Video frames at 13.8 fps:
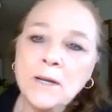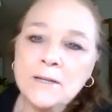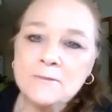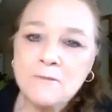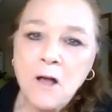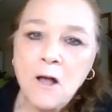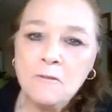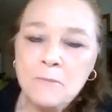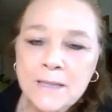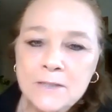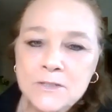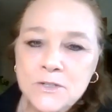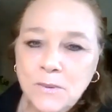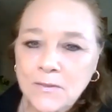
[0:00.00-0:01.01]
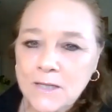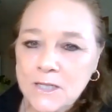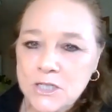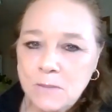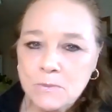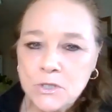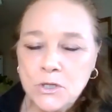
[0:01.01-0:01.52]
more involvement with
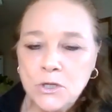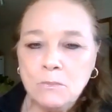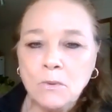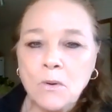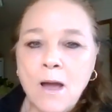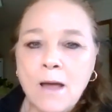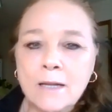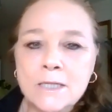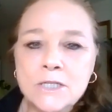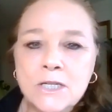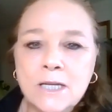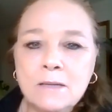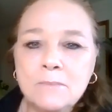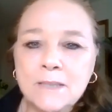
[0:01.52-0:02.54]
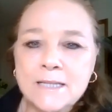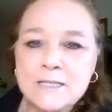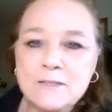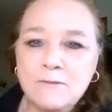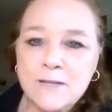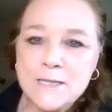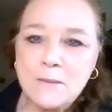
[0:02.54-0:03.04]
Egyptian numerology,
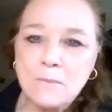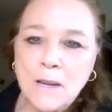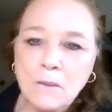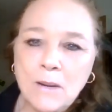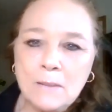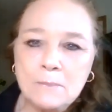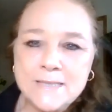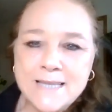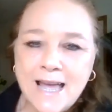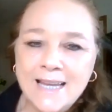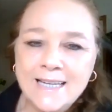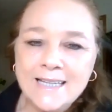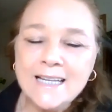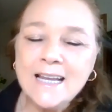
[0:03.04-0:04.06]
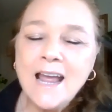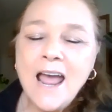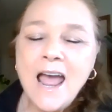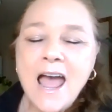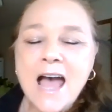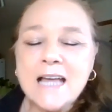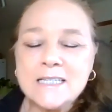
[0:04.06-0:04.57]
please visit my website
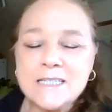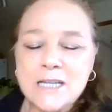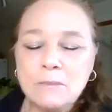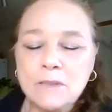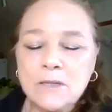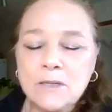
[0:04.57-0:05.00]
at